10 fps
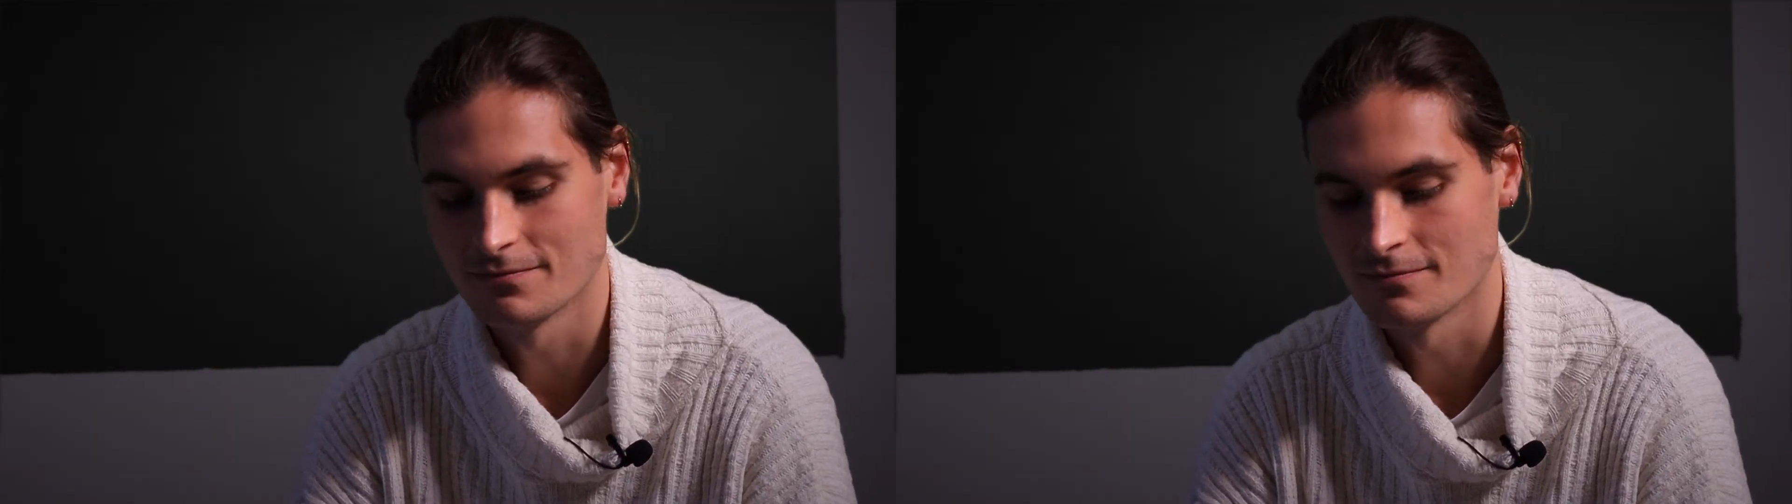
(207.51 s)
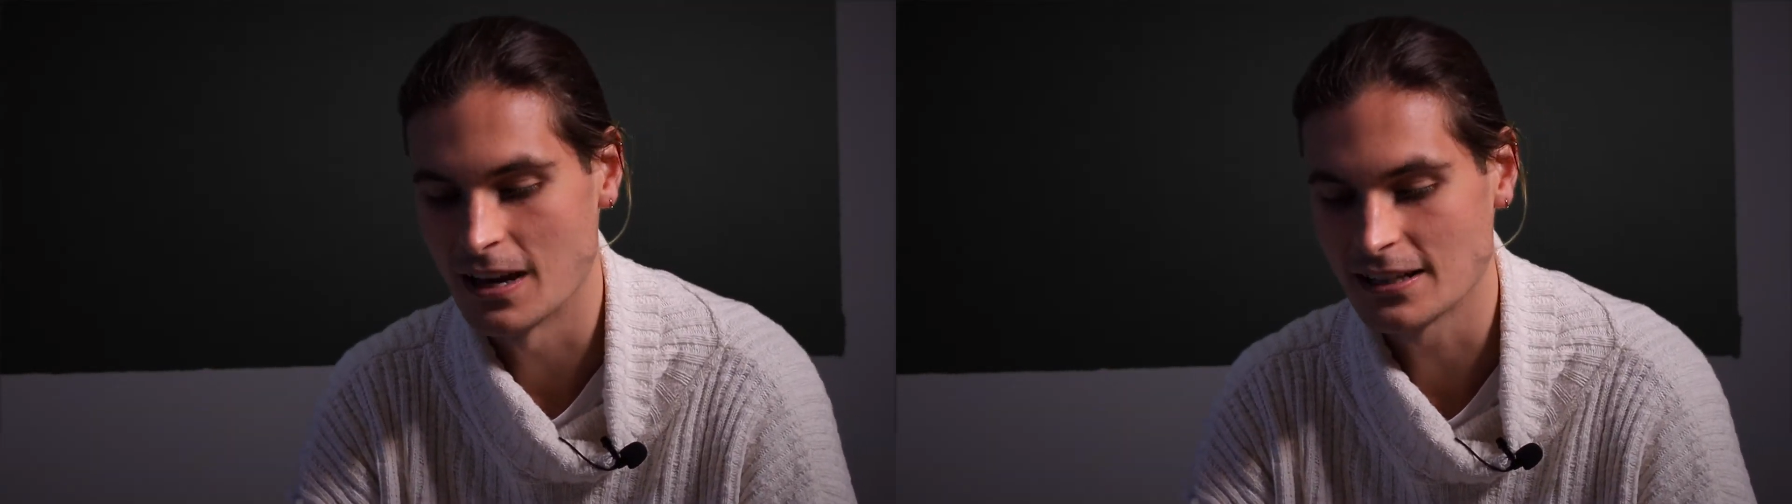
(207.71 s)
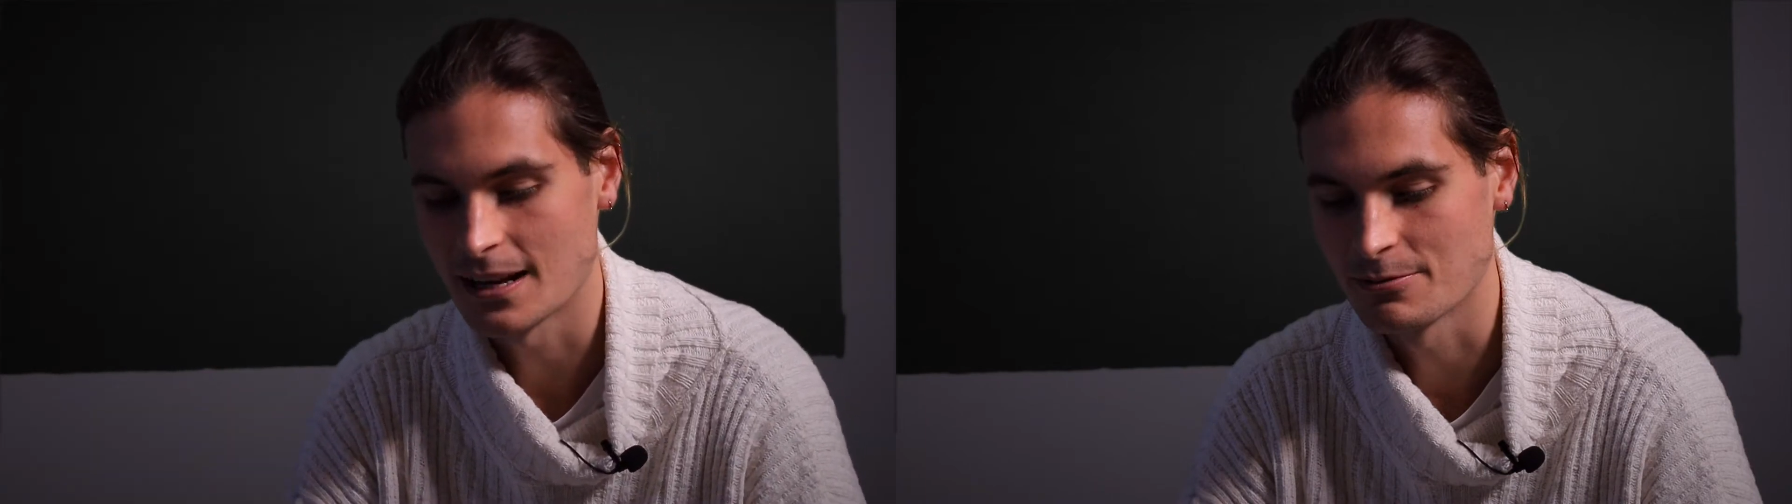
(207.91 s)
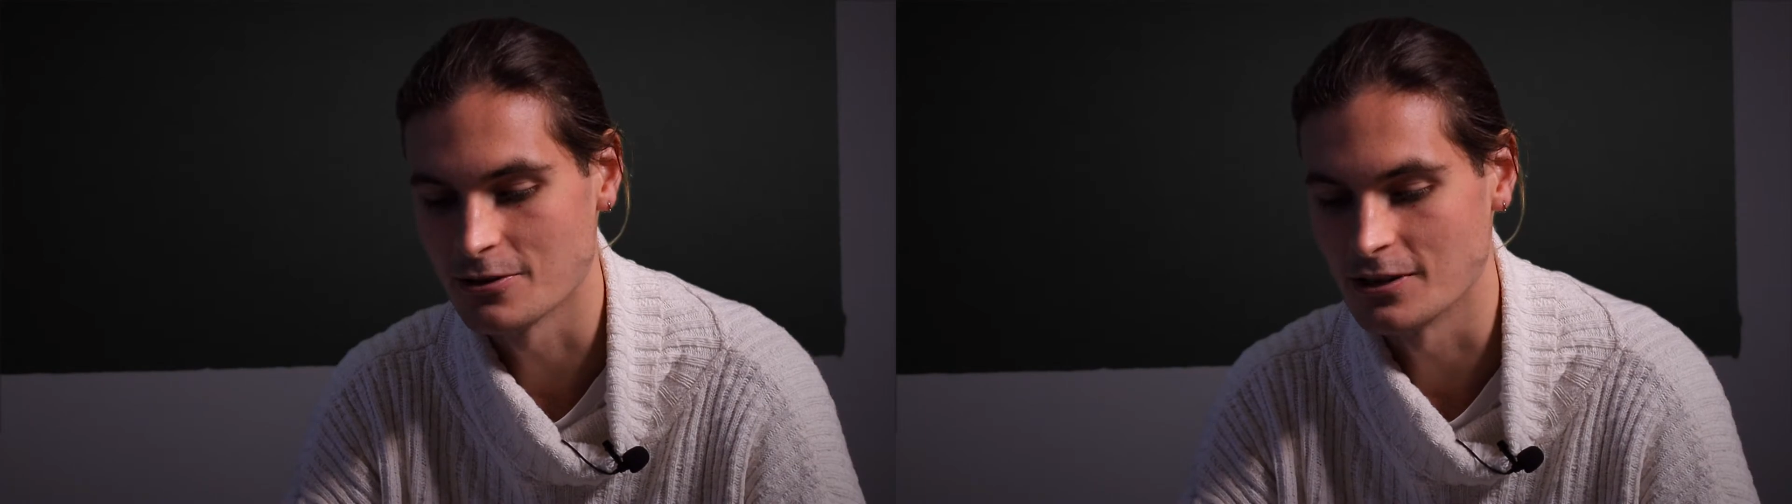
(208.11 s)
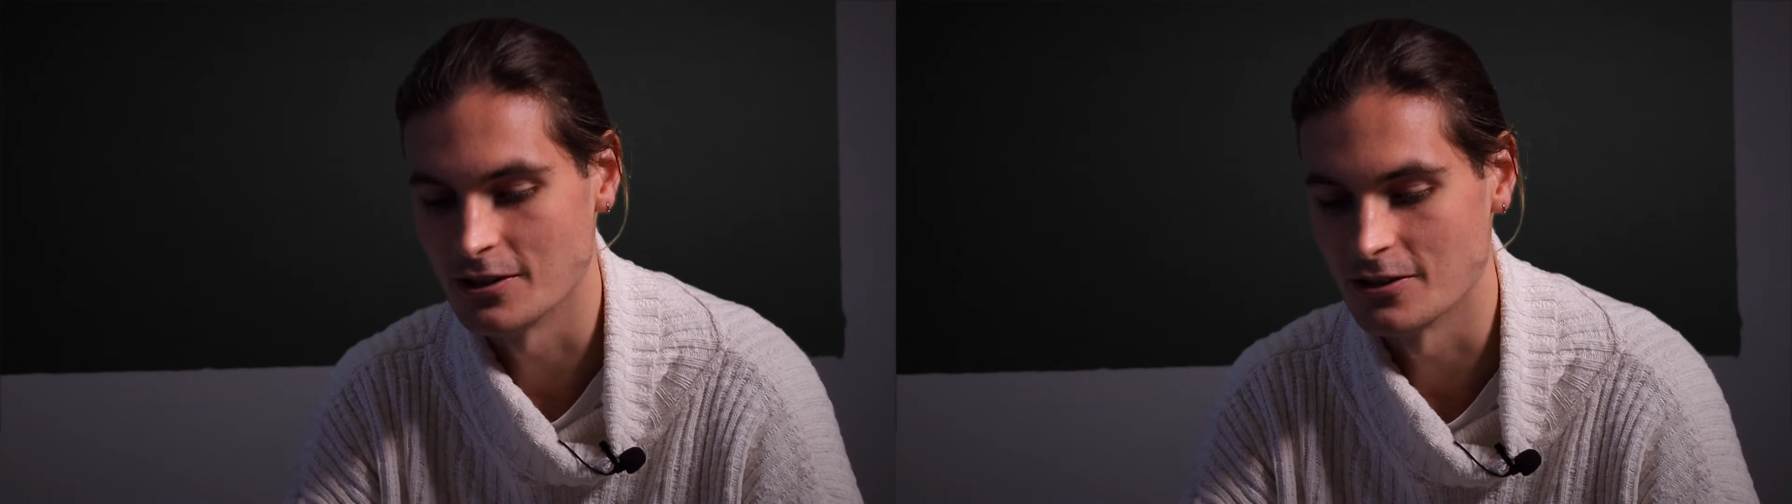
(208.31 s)
makes
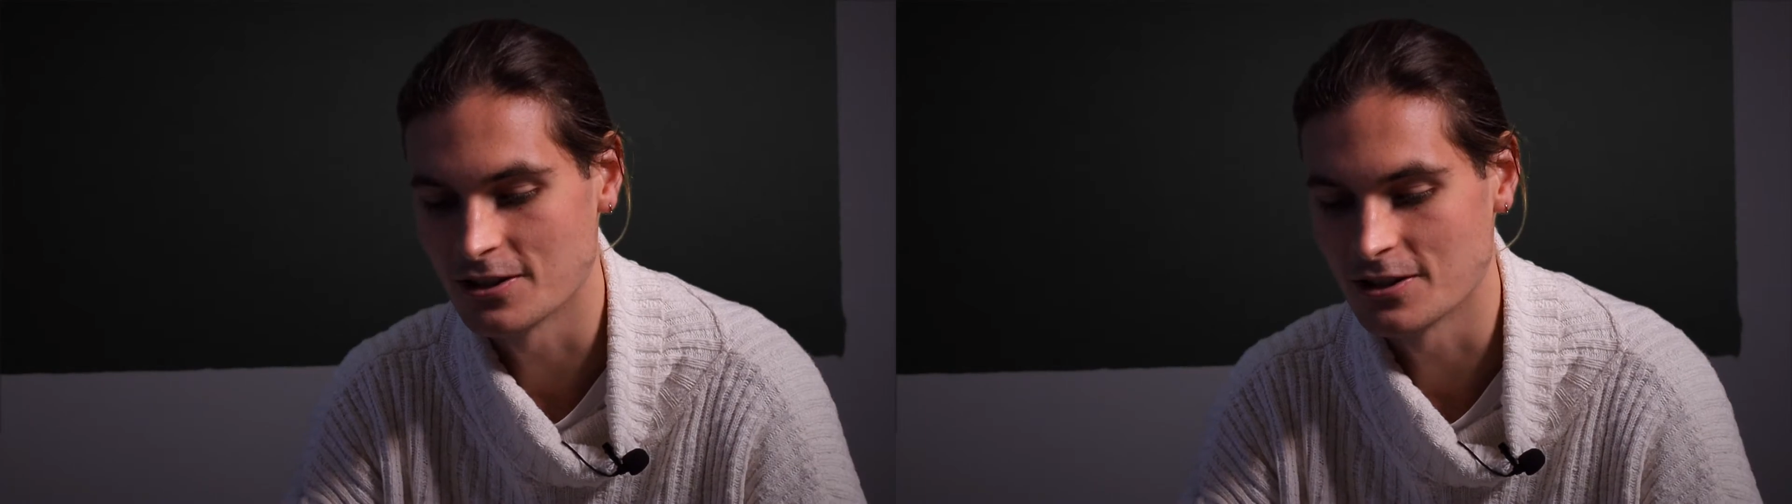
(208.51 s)
absolutely no